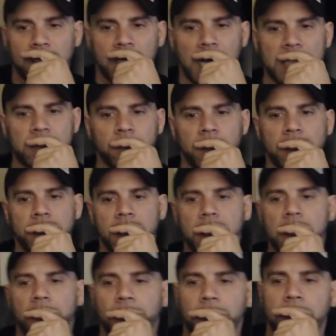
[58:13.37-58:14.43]
I just want to thank
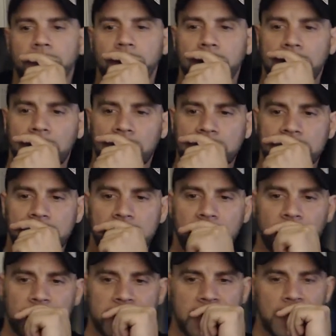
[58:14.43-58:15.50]
you for your videos and the
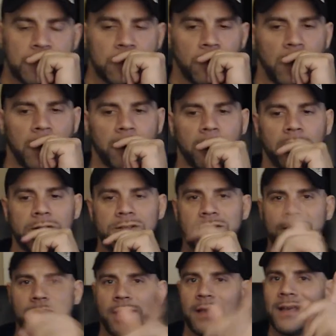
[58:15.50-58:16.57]
different types of wiring harnesses.